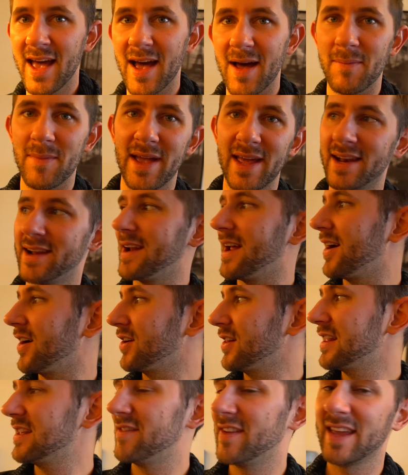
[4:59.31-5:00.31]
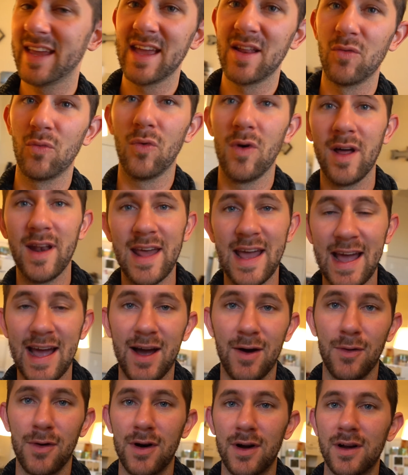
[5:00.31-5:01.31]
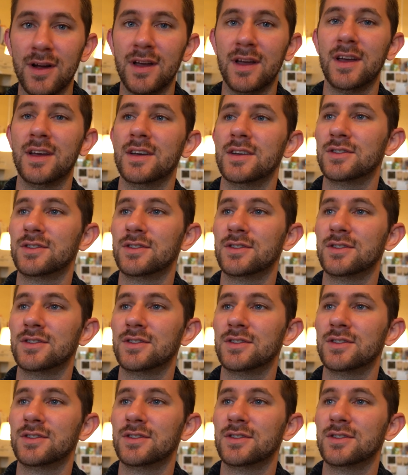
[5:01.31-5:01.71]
Amanda and I are leaving in 1 hour